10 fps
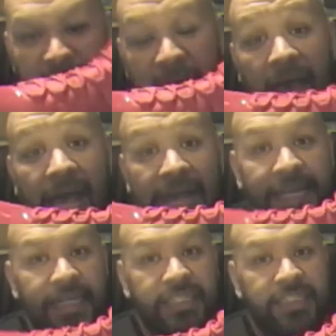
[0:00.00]

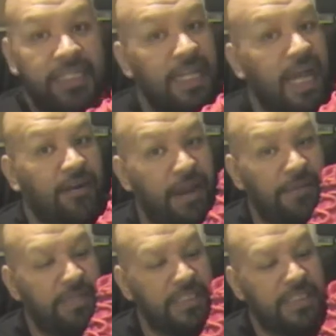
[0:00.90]
I did not
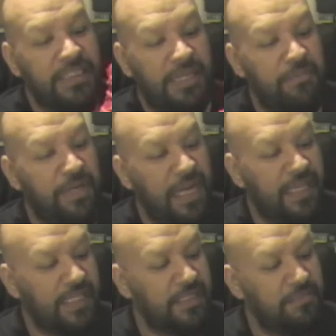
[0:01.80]
grab these December
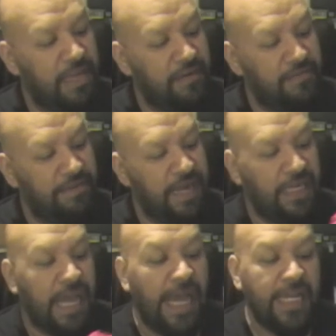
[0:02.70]
9th, as a matter of
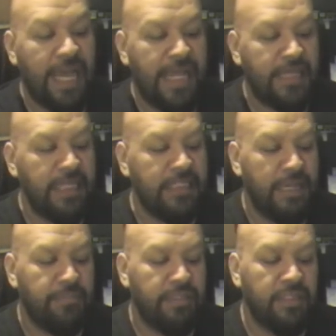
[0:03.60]
fact. I got these,
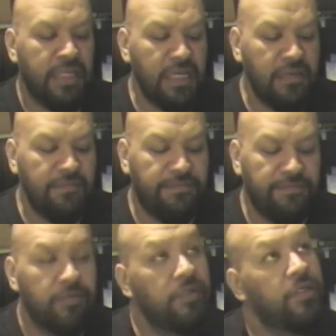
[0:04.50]
I believe,
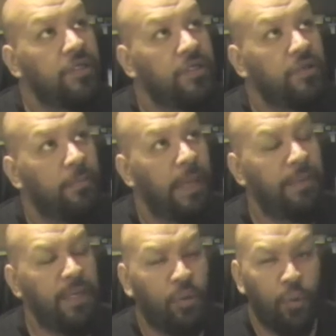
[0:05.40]

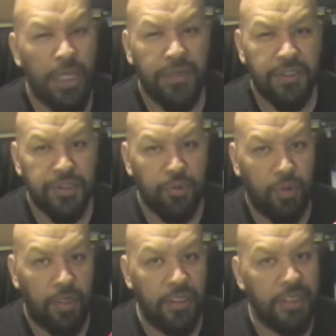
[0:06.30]
maybe a week or two
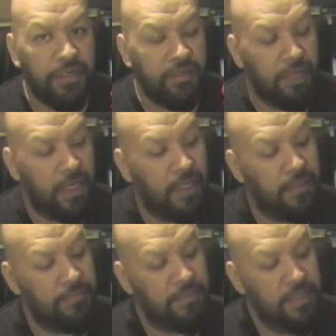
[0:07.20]
earlier.
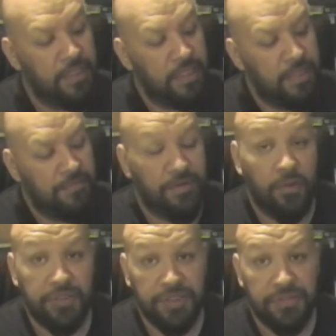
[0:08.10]
For
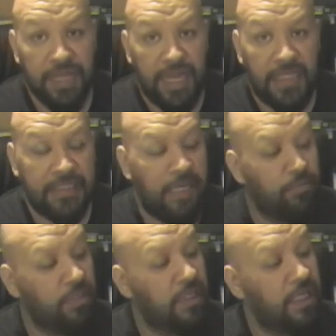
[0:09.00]
those of you guys that
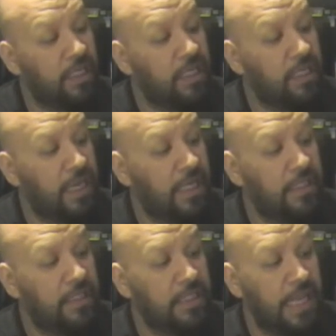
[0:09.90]
were lucky
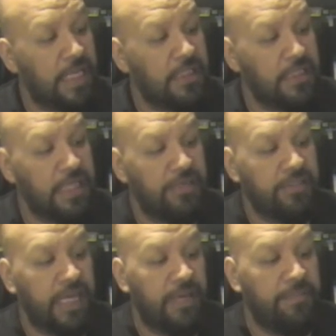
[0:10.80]
on the Nike
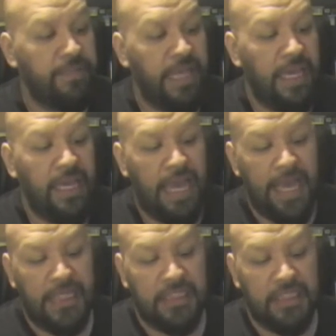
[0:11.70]
Sneakers app, they
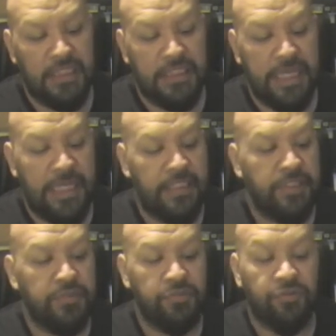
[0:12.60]
actually decided
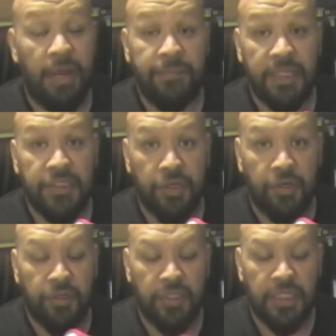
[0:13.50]
to drop these
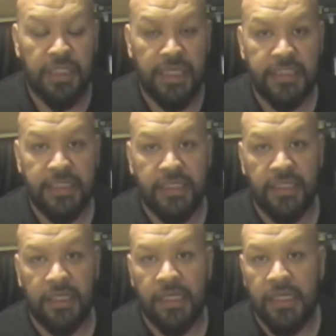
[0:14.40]
early. They did
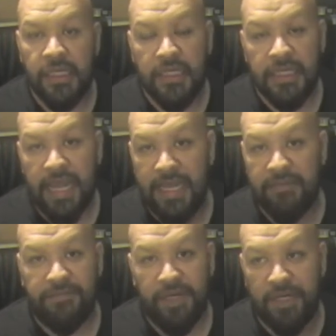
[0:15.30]
a kind
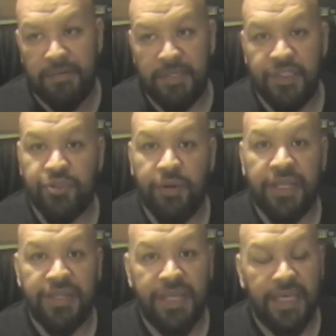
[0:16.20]
of a
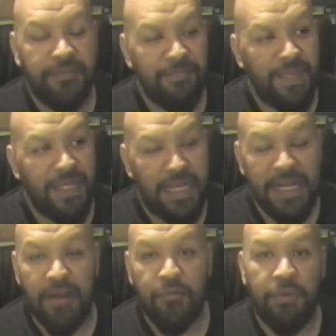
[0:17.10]
trick thing.
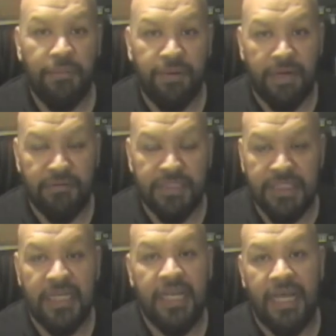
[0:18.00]
And I remember I was
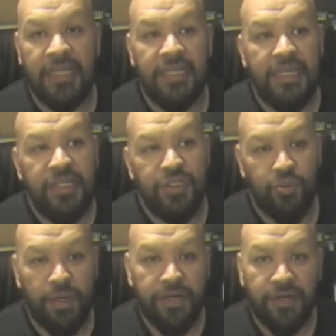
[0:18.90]
sitting on
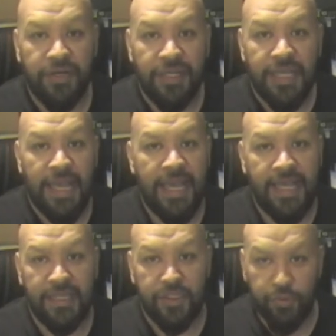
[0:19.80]
Twitter
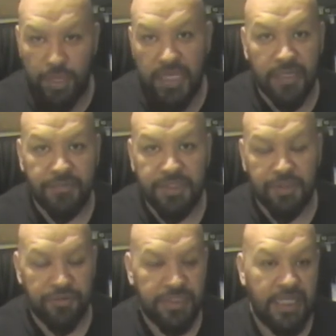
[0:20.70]
and the tweet comes
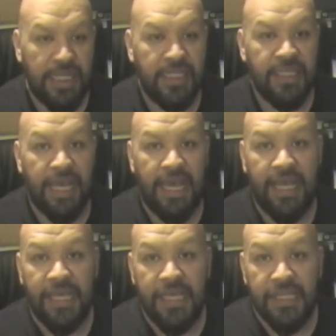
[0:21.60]
through saying
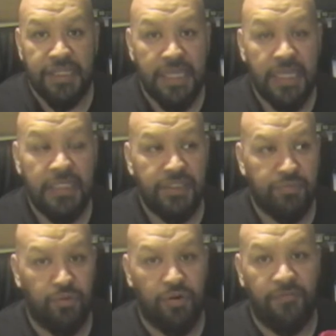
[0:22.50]
that
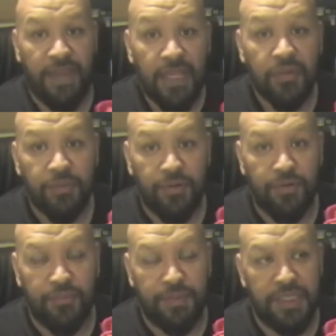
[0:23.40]
these were
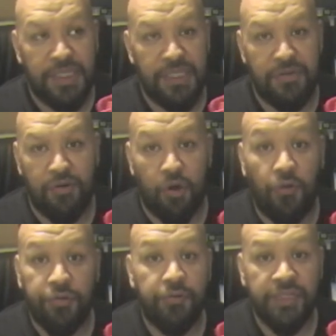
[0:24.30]
available, but, you know,
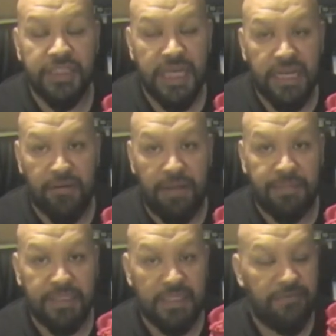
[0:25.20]
go through the sneaker
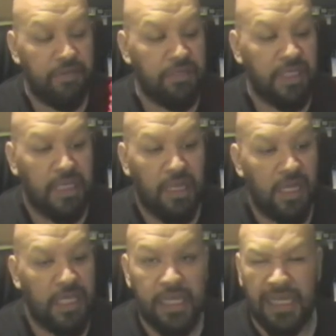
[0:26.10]
app to see if you can get
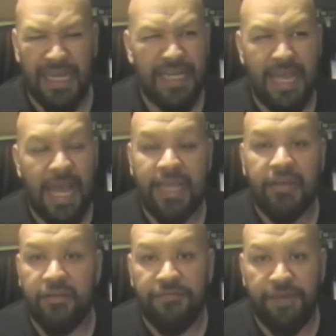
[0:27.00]
lucky. And I
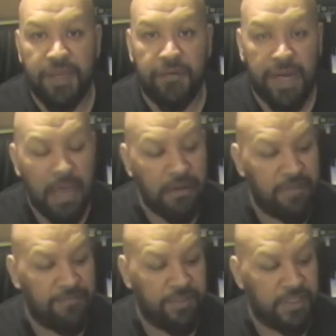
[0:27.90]
couldn't figure it out
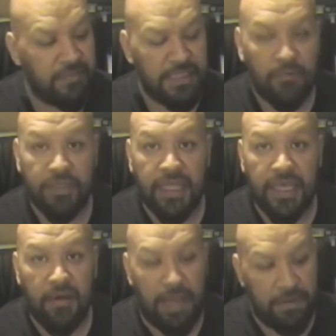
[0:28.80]
at first. I was like, what the
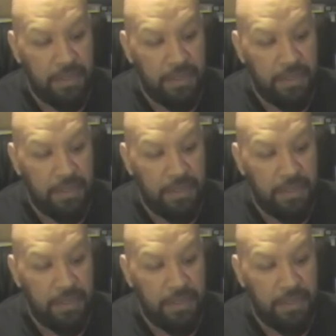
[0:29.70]
hell?